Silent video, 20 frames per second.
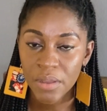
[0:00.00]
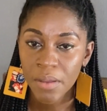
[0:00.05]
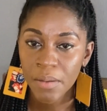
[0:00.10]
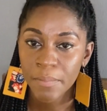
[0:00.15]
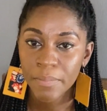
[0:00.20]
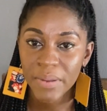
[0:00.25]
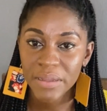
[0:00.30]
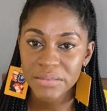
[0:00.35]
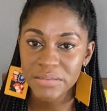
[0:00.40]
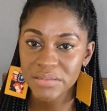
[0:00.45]

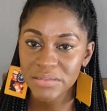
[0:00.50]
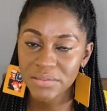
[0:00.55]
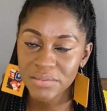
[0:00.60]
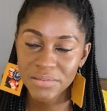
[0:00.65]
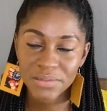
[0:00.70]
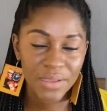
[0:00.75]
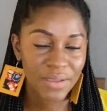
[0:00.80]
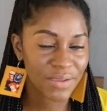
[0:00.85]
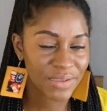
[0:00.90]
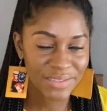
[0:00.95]
But
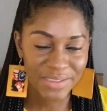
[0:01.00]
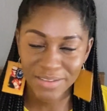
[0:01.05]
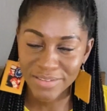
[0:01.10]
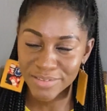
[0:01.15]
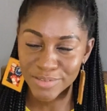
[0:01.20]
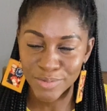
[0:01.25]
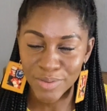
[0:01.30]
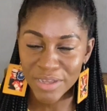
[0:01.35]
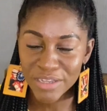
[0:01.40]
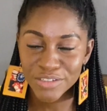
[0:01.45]
because I was
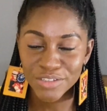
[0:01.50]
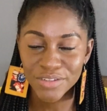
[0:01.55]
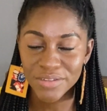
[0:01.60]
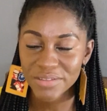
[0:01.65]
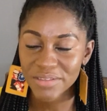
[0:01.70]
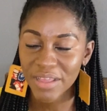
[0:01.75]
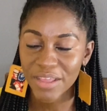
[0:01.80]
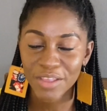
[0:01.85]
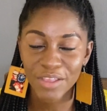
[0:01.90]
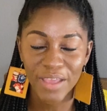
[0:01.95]
so anxious,
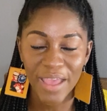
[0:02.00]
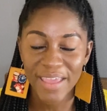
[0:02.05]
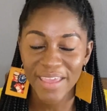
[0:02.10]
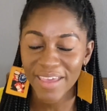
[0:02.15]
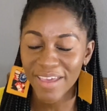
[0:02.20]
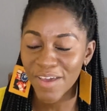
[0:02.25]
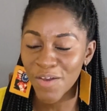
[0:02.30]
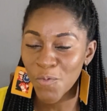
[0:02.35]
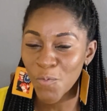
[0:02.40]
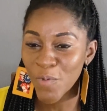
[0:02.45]
like, I
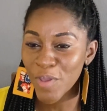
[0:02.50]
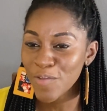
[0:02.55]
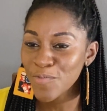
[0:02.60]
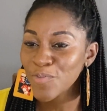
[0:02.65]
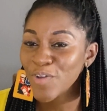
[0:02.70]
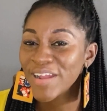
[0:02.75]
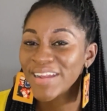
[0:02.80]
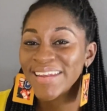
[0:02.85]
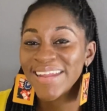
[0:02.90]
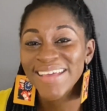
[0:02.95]
can't wait
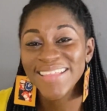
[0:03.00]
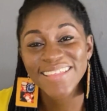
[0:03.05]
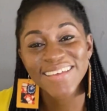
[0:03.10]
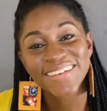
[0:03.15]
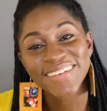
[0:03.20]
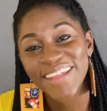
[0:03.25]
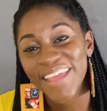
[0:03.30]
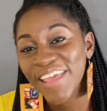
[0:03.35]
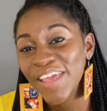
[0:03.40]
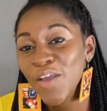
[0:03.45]
for another
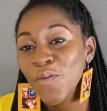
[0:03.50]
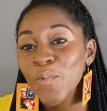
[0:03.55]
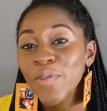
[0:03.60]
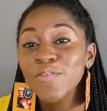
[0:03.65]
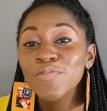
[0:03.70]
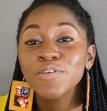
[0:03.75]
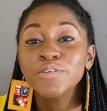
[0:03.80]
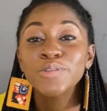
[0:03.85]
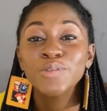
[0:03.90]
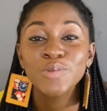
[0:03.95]
day, I can't
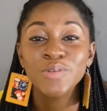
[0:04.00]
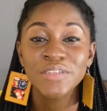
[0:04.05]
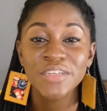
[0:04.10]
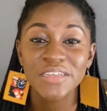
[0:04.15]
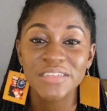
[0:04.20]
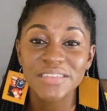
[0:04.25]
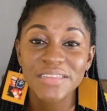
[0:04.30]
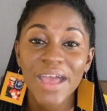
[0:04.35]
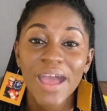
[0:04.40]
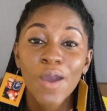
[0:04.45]
wait for 2
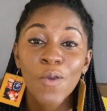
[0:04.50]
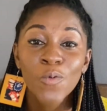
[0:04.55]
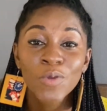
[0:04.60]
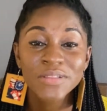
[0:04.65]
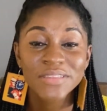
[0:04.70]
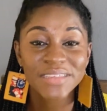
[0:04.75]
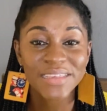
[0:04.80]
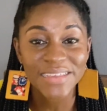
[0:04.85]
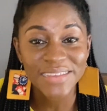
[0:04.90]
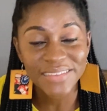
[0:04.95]
days, I will
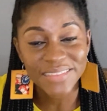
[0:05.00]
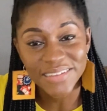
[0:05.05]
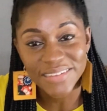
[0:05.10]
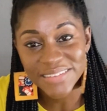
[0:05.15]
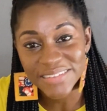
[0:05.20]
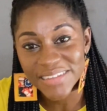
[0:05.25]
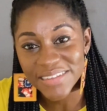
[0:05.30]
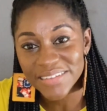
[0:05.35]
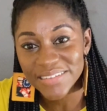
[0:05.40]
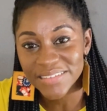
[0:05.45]
take the
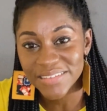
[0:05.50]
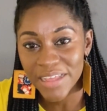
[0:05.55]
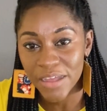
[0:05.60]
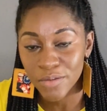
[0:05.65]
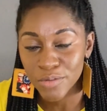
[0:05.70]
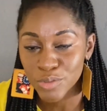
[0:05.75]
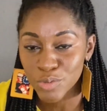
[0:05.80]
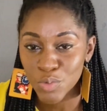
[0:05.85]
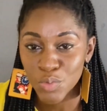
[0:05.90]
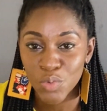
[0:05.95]
test now.
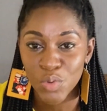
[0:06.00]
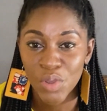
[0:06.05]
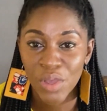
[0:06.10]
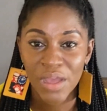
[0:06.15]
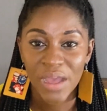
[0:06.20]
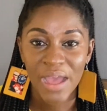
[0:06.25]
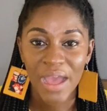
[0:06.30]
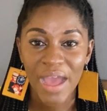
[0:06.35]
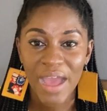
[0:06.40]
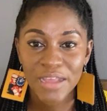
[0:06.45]
So
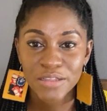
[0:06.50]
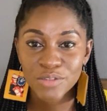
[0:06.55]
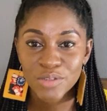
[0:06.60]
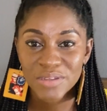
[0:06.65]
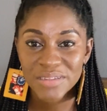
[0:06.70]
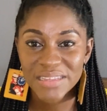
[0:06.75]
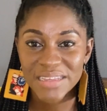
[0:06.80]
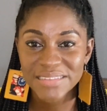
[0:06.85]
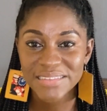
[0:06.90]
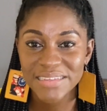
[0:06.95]
I
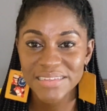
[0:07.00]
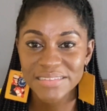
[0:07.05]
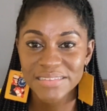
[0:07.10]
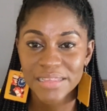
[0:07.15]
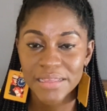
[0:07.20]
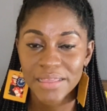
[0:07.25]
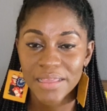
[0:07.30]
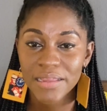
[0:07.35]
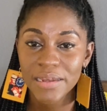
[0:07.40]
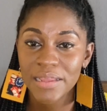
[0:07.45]
took the test
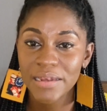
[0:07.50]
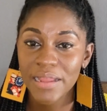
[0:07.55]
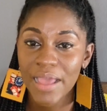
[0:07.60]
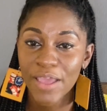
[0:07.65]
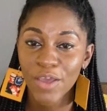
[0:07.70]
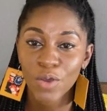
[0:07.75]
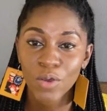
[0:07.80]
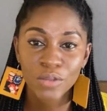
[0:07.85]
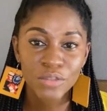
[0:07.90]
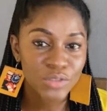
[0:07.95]
again and I
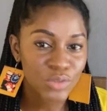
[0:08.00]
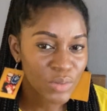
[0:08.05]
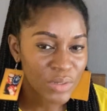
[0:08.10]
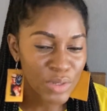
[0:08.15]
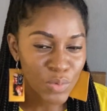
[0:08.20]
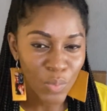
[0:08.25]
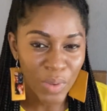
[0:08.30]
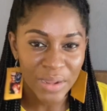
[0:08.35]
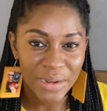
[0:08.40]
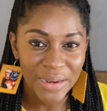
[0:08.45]
got
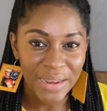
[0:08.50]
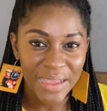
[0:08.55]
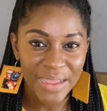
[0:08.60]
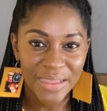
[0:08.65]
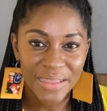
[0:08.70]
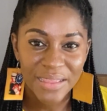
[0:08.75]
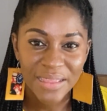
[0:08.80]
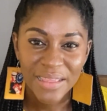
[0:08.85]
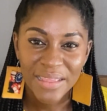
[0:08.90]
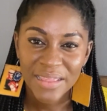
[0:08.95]
only one
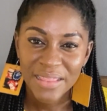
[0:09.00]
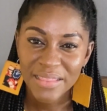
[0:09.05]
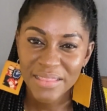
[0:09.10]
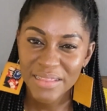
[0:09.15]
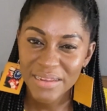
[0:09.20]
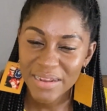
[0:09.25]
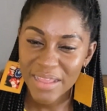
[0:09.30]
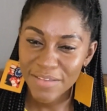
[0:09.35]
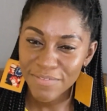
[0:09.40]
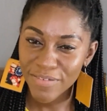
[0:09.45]
line.
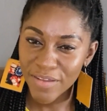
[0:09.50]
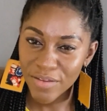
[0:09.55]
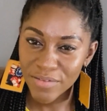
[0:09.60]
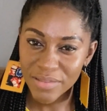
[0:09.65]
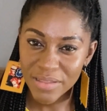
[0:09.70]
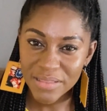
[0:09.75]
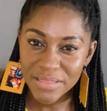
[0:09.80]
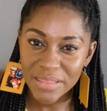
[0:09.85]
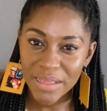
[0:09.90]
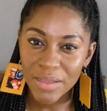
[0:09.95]
Then I found
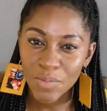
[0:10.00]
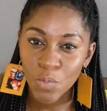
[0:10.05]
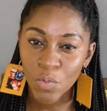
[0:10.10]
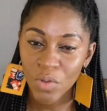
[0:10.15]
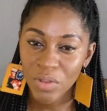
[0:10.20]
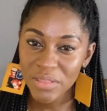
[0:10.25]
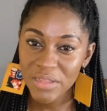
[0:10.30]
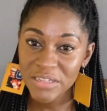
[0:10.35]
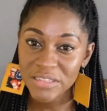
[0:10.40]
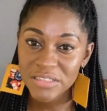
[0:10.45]
out that,
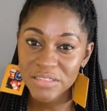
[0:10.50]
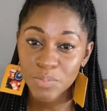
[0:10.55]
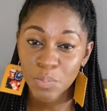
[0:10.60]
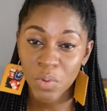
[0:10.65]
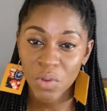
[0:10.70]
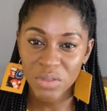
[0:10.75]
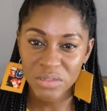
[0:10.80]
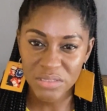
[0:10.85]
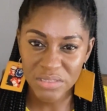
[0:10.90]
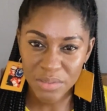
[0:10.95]
well, it's
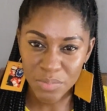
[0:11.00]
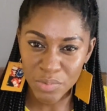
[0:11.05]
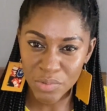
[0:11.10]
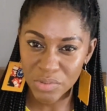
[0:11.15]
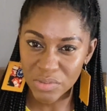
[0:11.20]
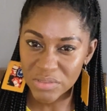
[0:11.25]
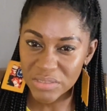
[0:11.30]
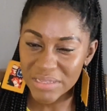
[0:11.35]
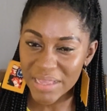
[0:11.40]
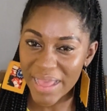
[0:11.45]

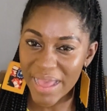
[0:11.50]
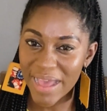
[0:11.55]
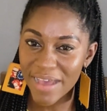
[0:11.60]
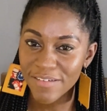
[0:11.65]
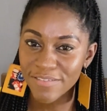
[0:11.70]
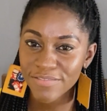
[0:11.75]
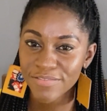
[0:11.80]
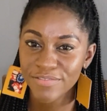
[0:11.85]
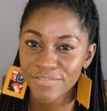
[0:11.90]
possible to have